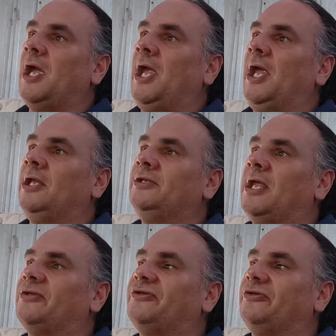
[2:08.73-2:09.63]
And
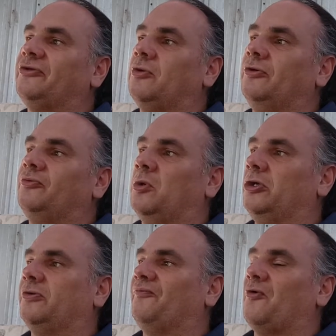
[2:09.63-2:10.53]
now Sisel is
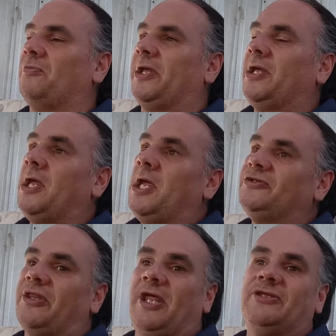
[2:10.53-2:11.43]
working for me.
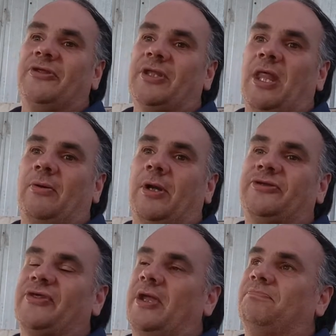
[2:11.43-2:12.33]
So there's another
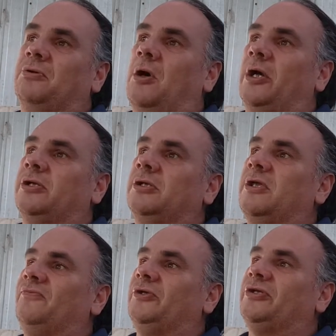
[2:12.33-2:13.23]
example I can
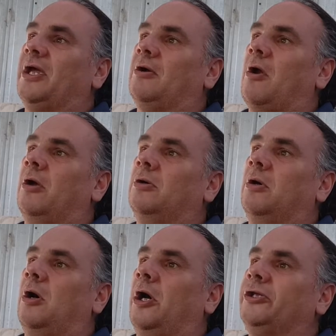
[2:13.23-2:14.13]
give you how
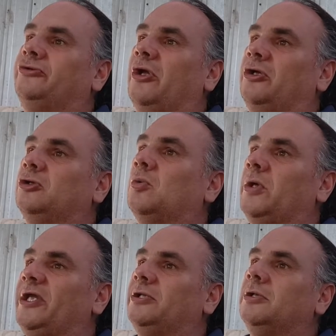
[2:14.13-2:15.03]
I, I don't
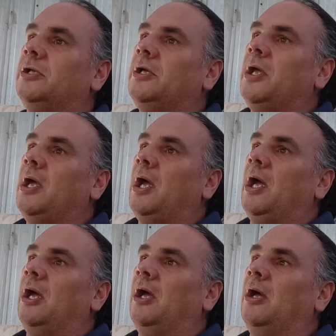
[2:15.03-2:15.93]
quit.
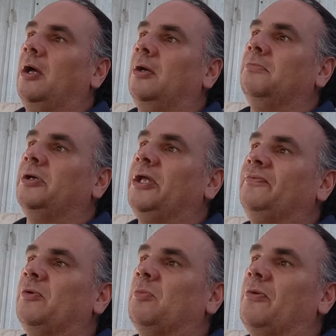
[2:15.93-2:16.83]
Um,
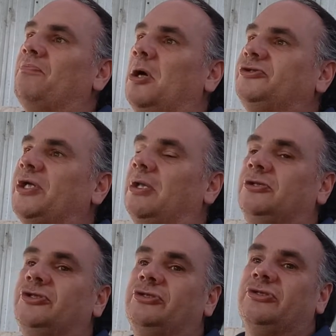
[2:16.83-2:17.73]
even with my
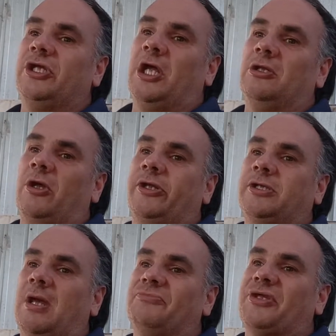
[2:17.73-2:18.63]
challenges, you know, like it
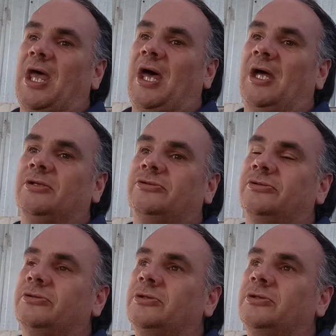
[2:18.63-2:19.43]
comes hard.